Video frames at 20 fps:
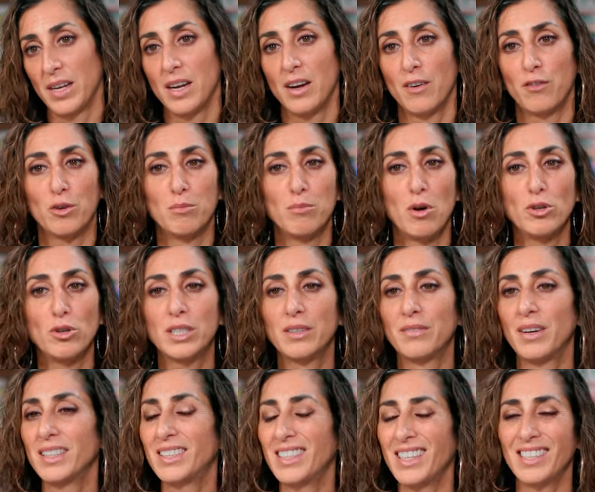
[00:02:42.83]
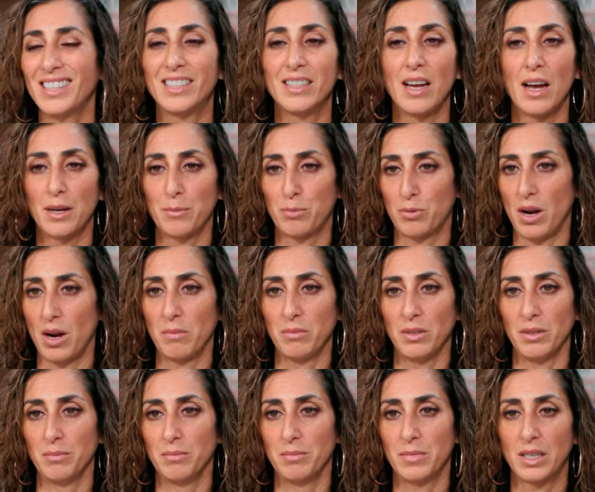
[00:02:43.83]
For most of us, it's not a
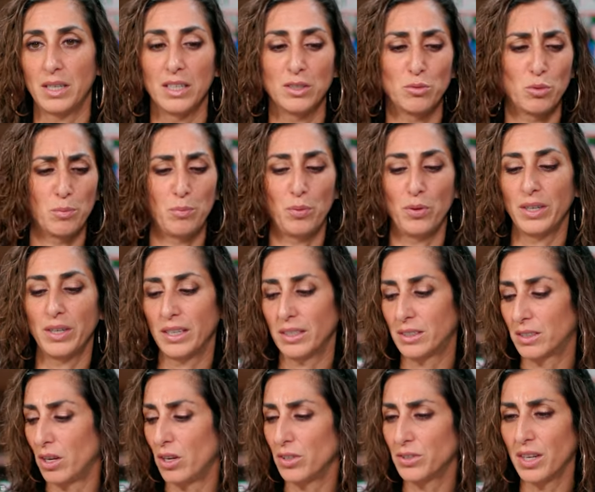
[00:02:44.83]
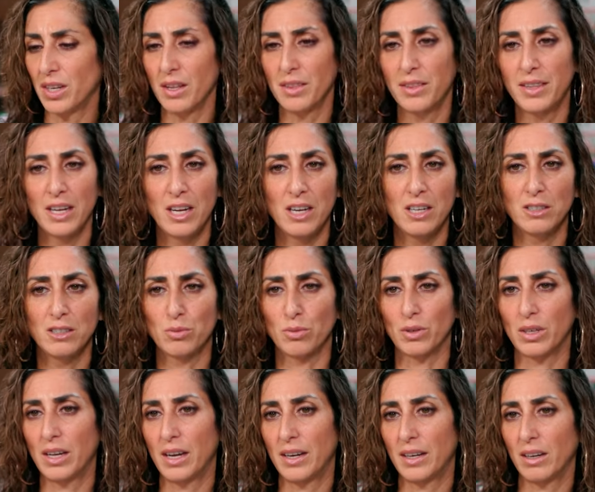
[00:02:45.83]
problem because we're putting salt on things, we're
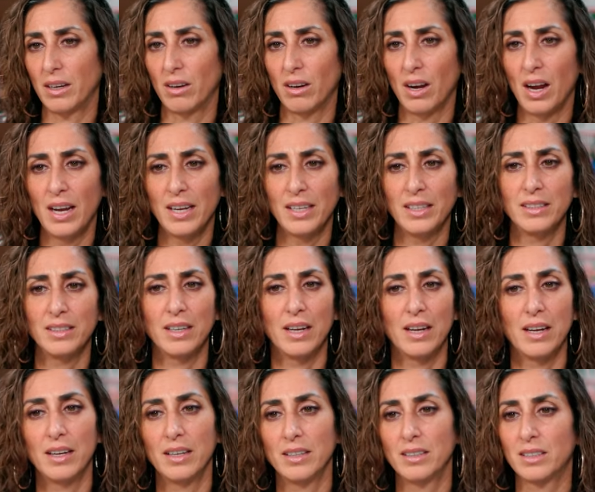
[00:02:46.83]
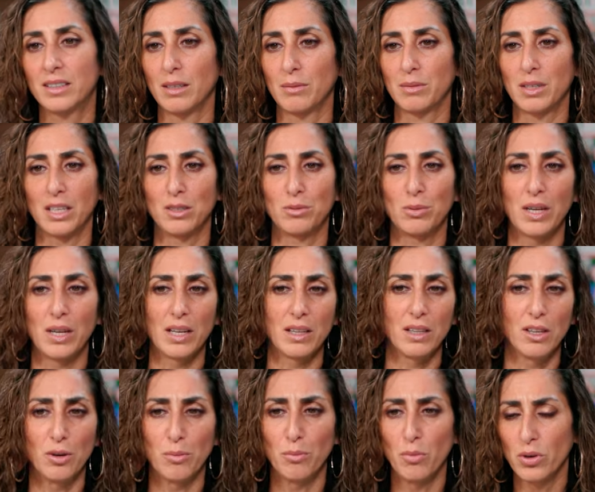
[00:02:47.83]
getting our iodine, sometimes we get a
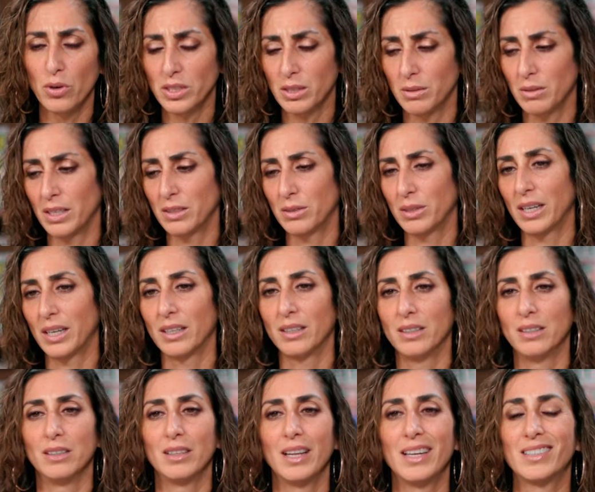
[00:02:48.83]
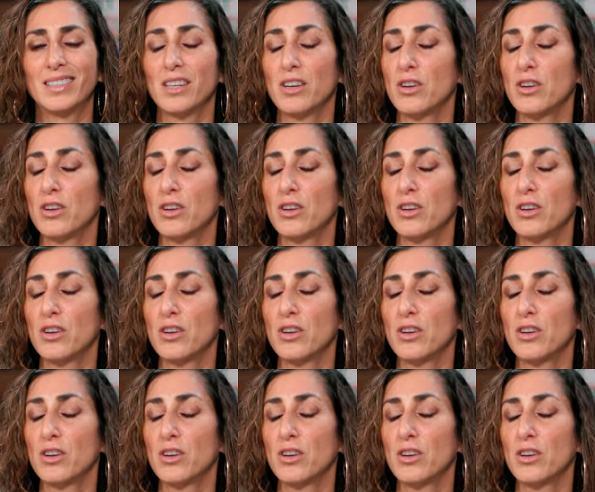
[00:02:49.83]
little more, sometimes we get a little less,